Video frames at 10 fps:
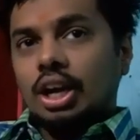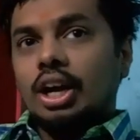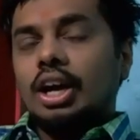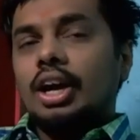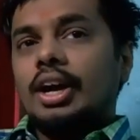
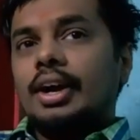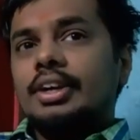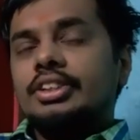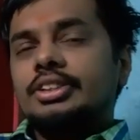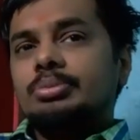
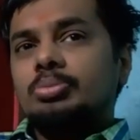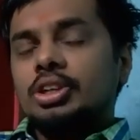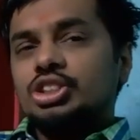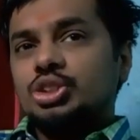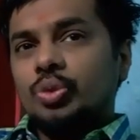and
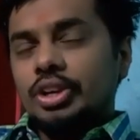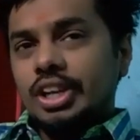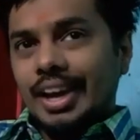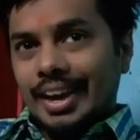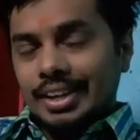plus
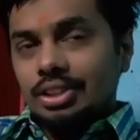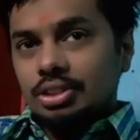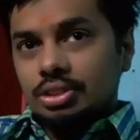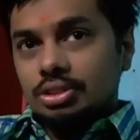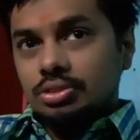28,
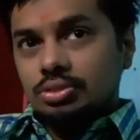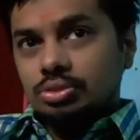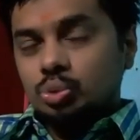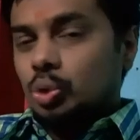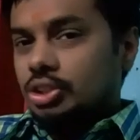
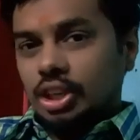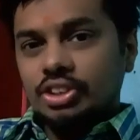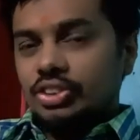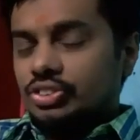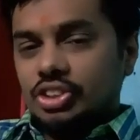
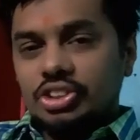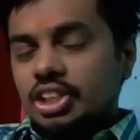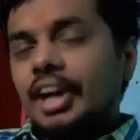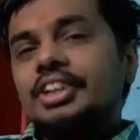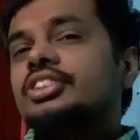
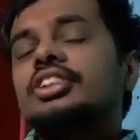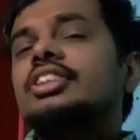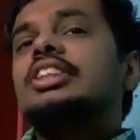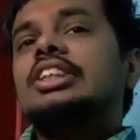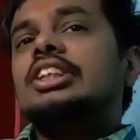168.
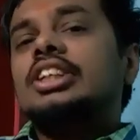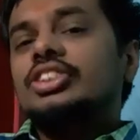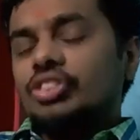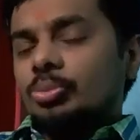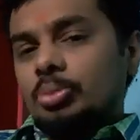
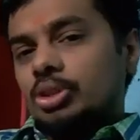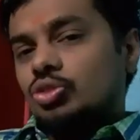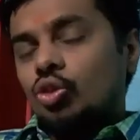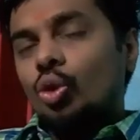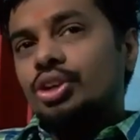Simple.
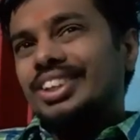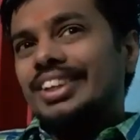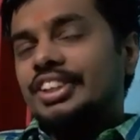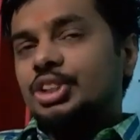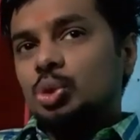
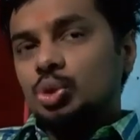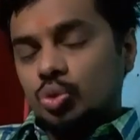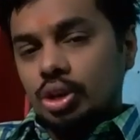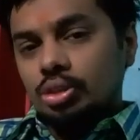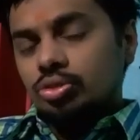14 into
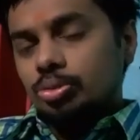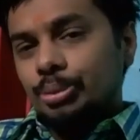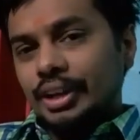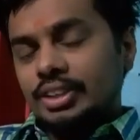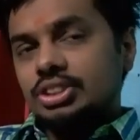12
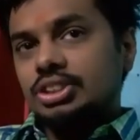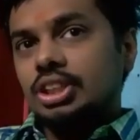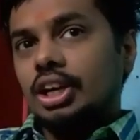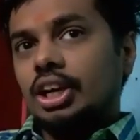makes